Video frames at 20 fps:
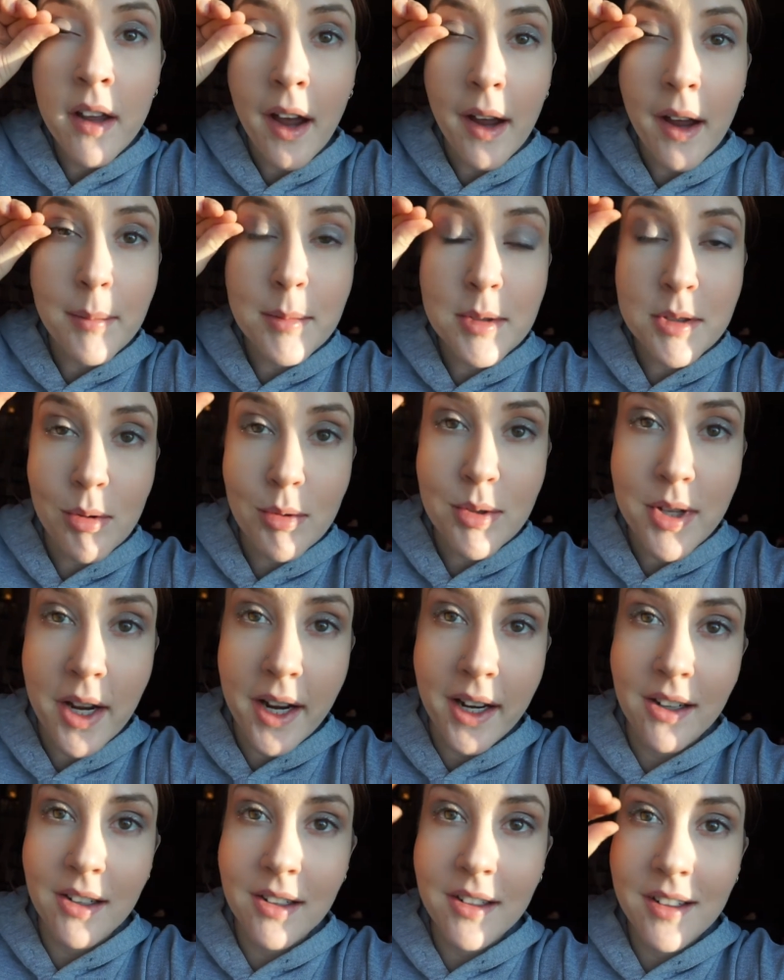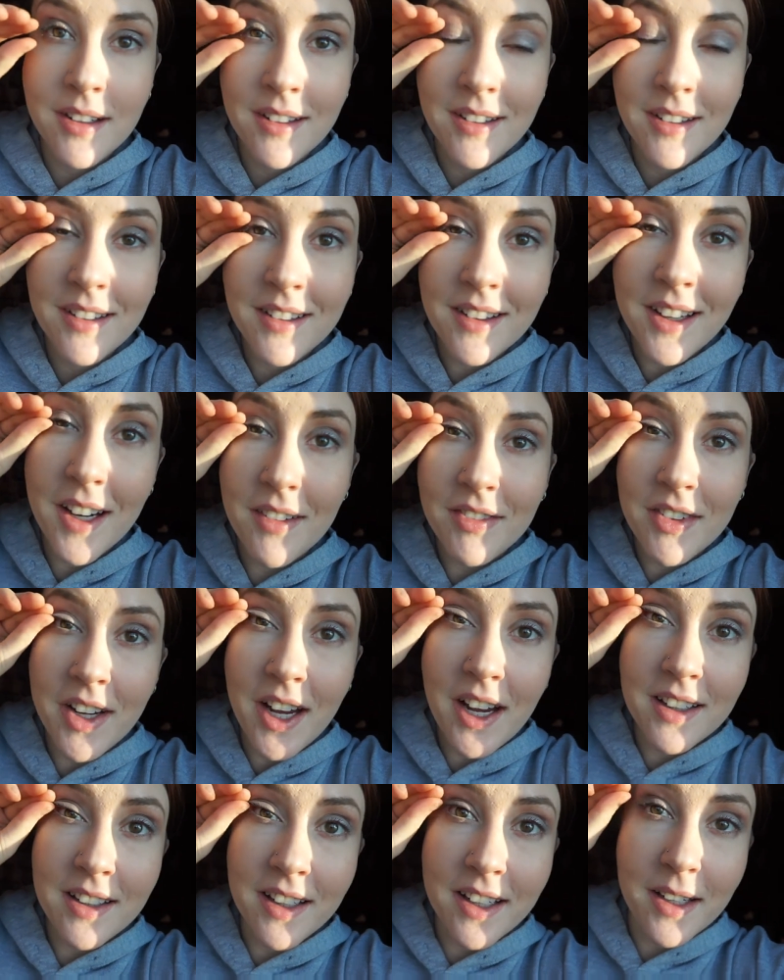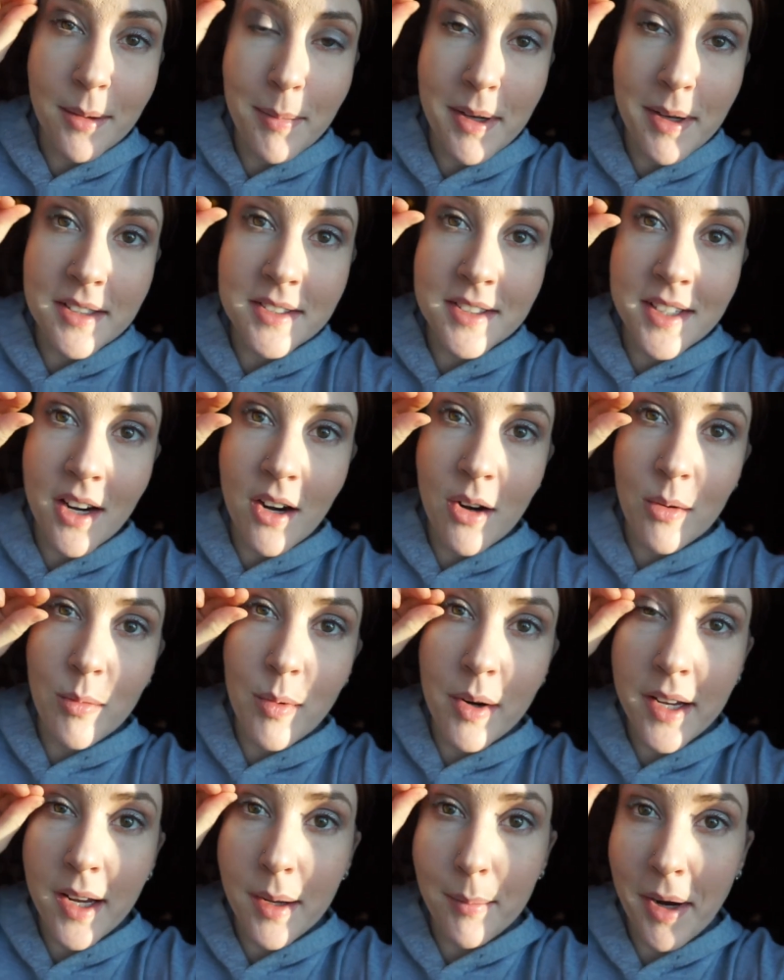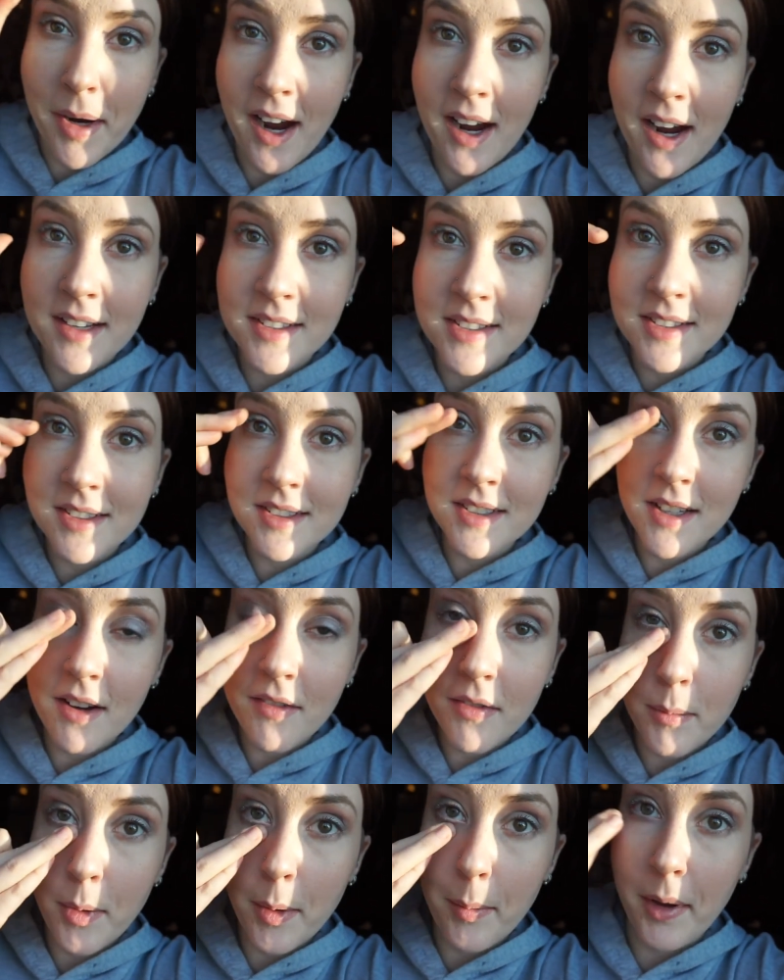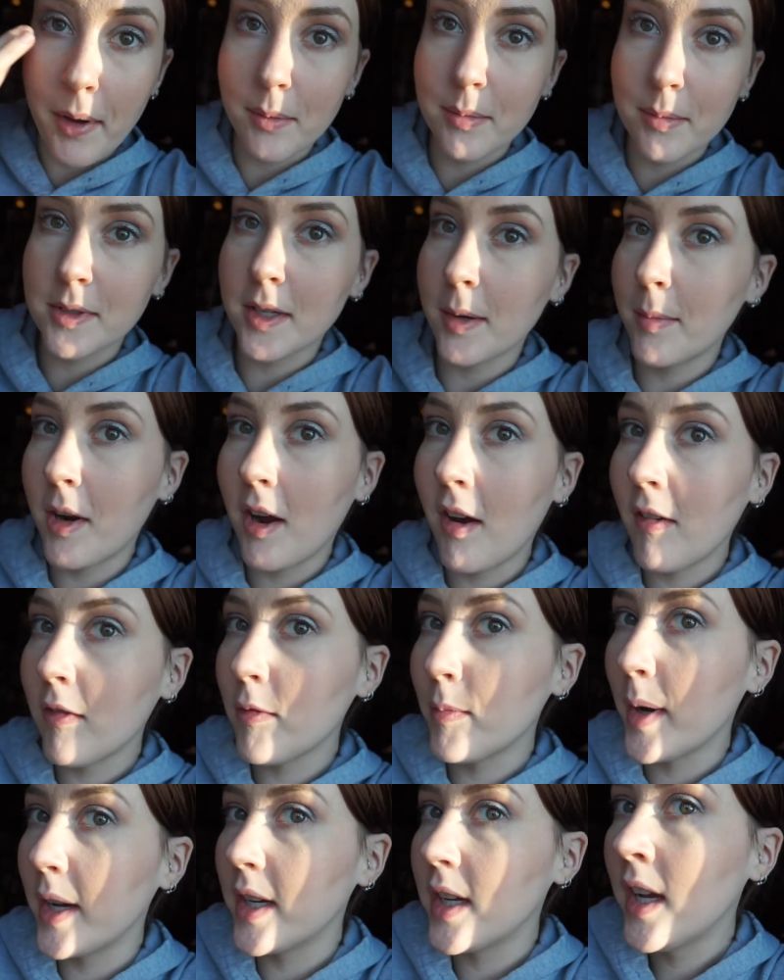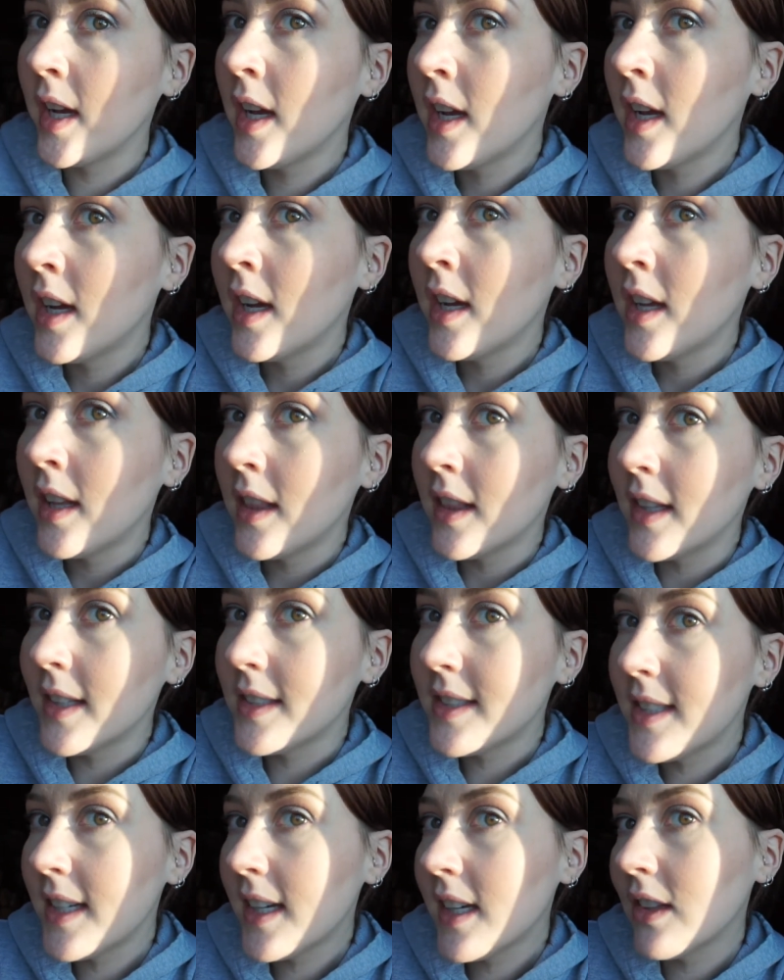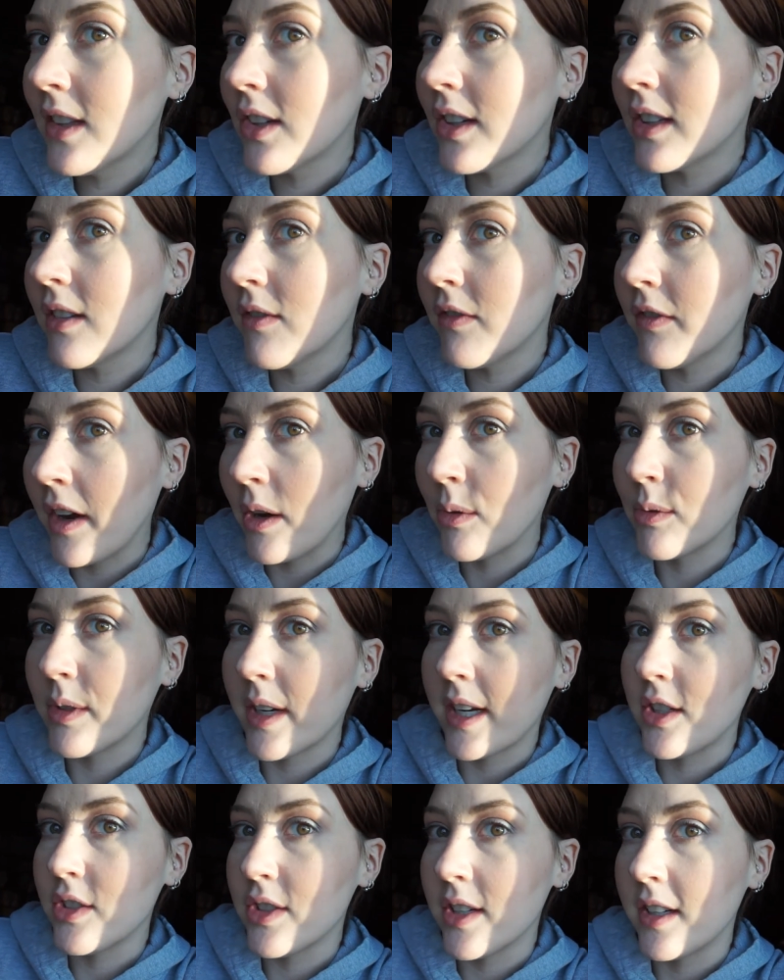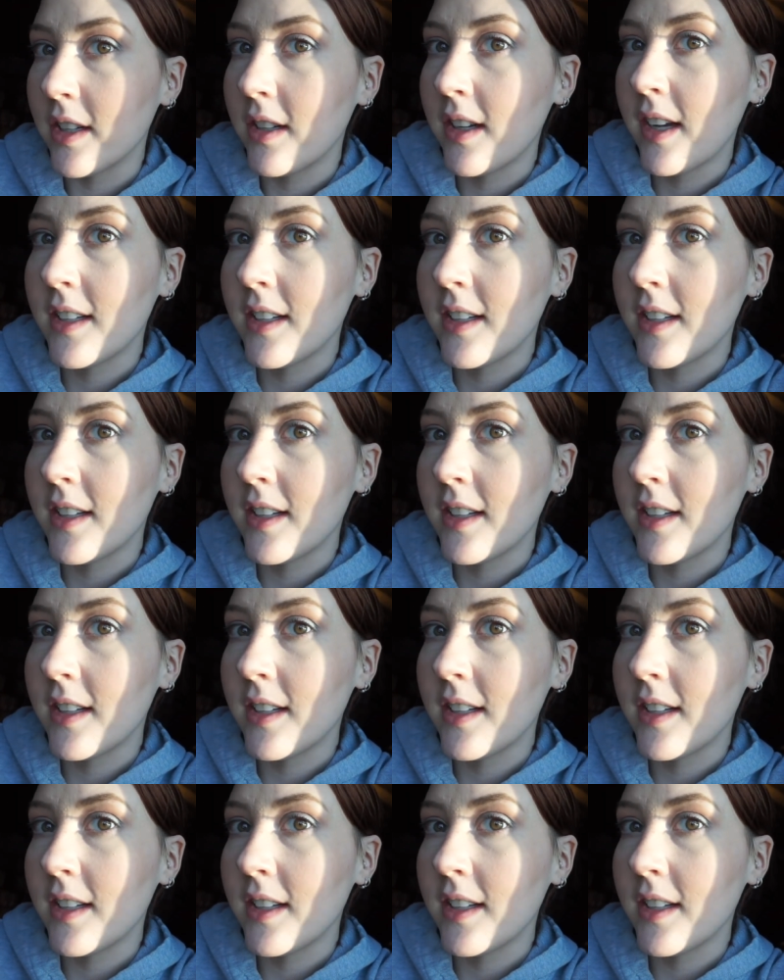I'm so tired that I've got like mascara running on my eyes and stuff, and my makeup's coming off. But let's take a look at the foundation.